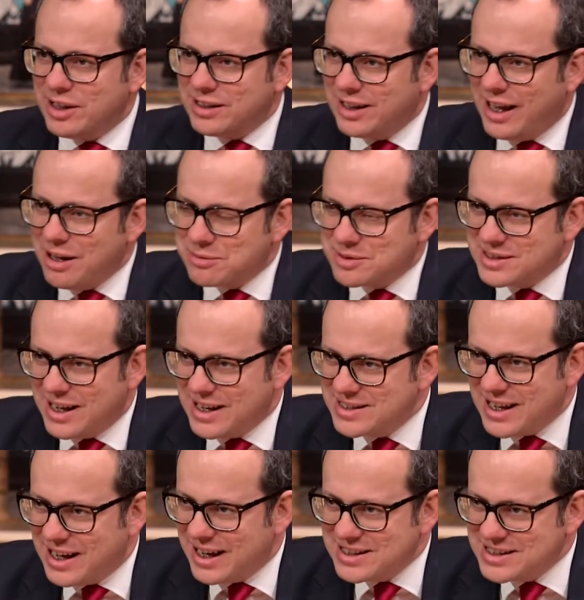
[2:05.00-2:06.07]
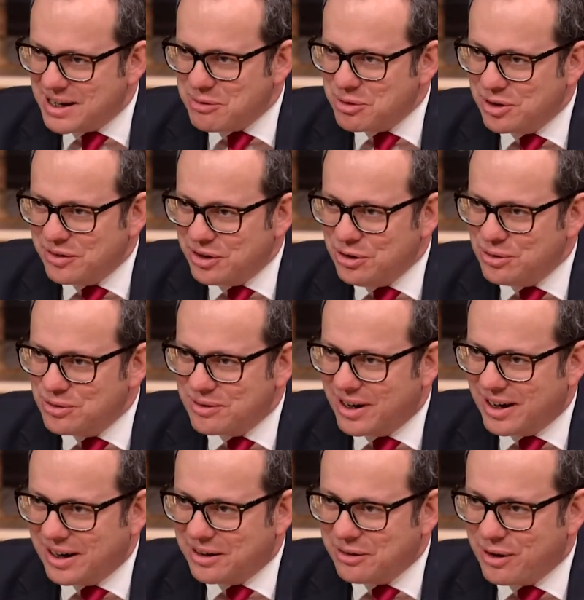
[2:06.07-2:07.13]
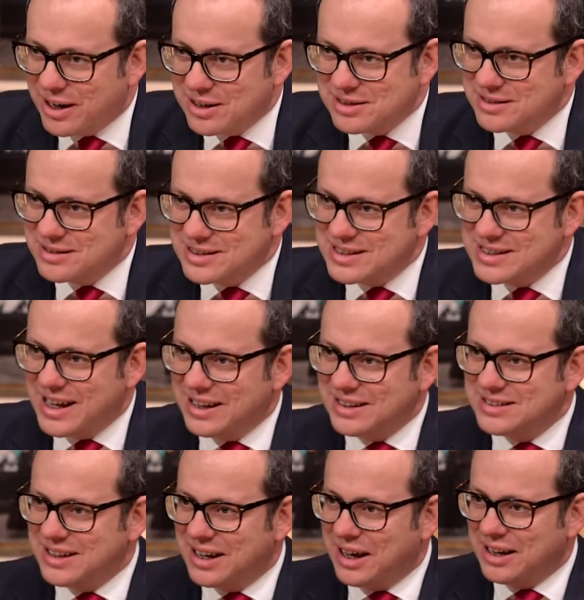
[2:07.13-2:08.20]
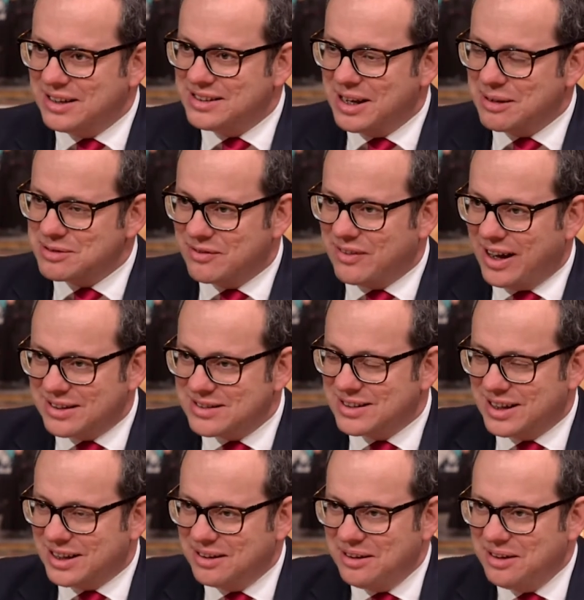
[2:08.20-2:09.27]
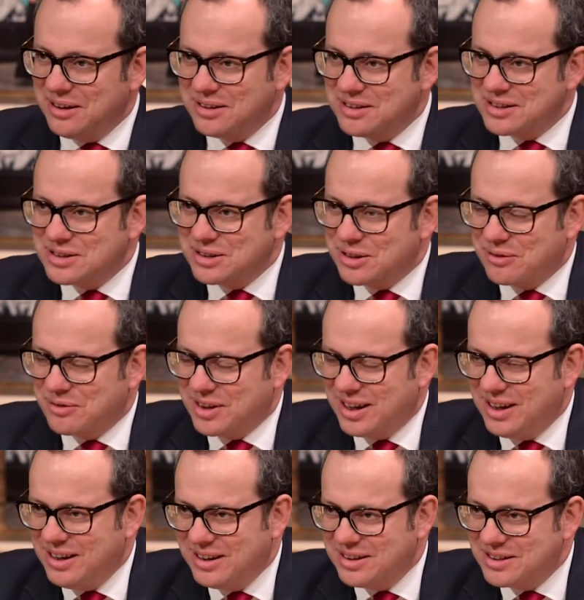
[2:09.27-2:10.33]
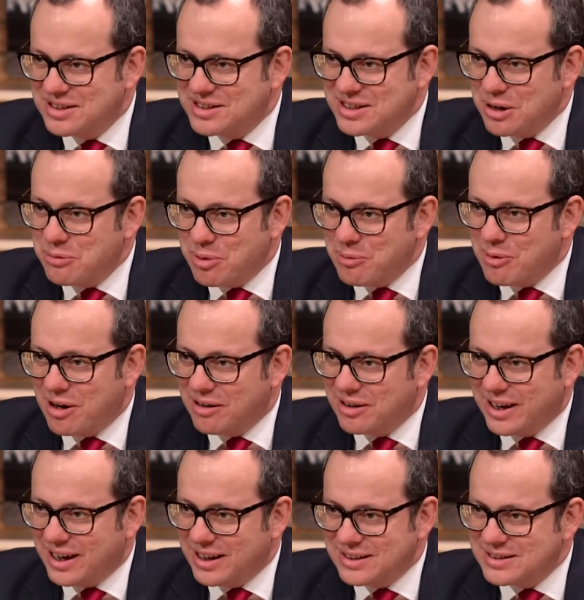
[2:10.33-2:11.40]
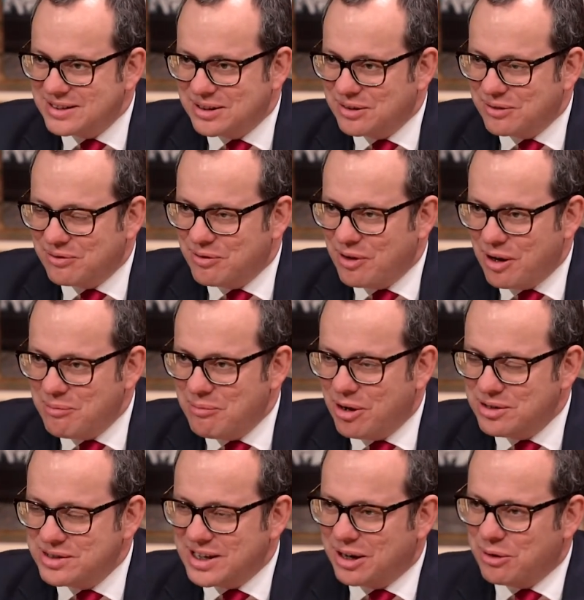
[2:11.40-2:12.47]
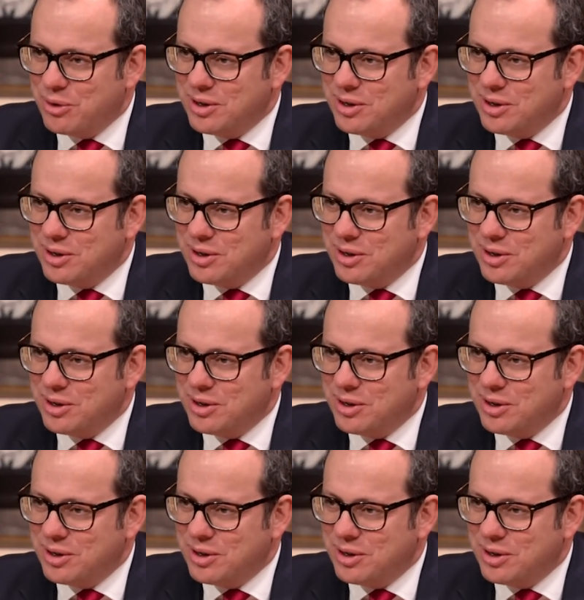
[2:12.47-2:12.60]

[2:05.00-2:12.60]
Little Helps, is that, is that, is that one of your uh, creations? Is that uh, in terms of actually the sort of the the supermarket sort of uh, motto?